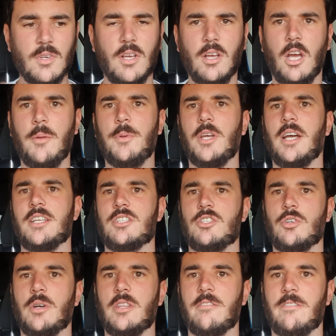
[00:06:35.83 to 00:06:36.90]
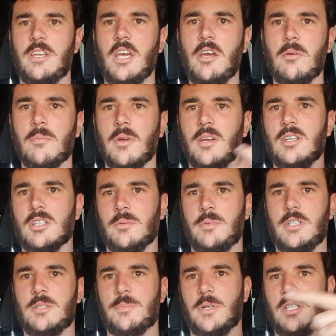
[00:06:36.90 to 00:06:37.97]
Hope you guys enjoyed the video.
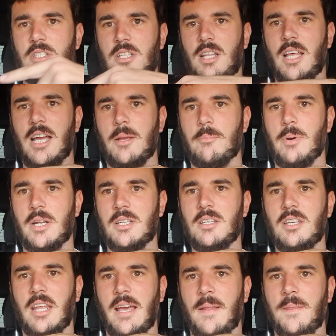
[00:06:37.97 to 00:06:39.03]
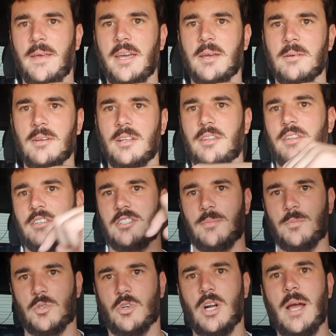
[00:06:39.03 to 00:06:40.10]
Please press the like button down there and the
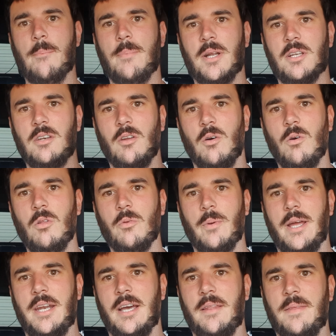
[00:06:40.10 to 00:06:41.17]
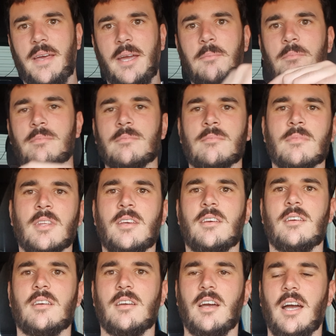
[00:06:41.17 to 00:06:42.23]
subscribe button all the way down there.
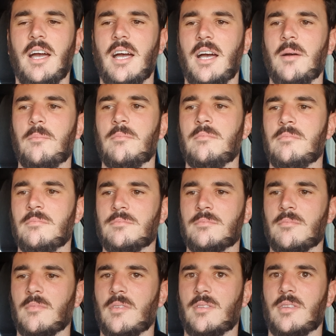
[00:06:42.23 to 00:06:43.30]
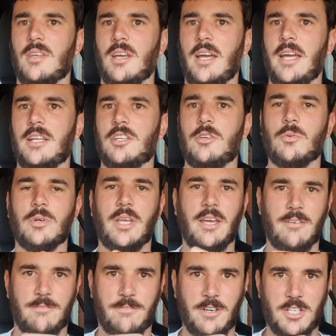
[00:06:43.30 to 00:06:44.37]
And you will
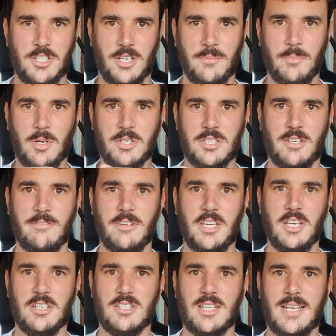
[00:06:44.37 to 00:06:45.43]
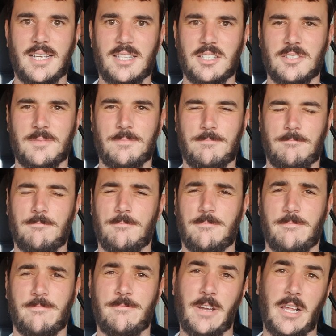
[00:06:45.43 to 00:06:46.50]
get fresh unboxing videos like this
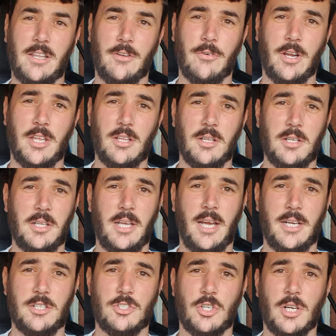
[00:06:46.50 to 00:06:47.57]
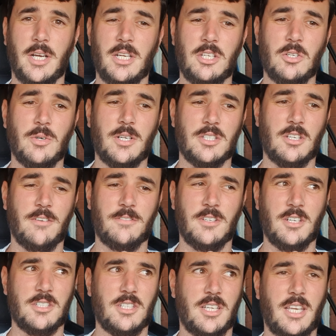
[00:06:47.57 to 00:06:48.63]
fairly regularly. I try and do it as often
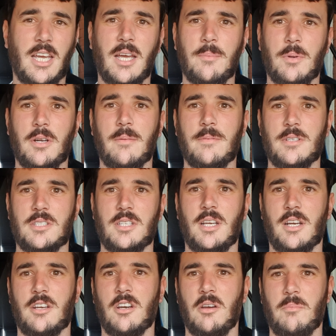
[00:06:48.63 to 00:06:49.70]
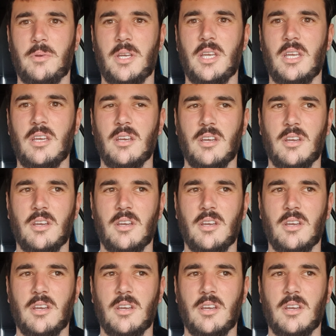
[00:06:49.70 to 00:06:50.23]
as I can, but obviously I can't be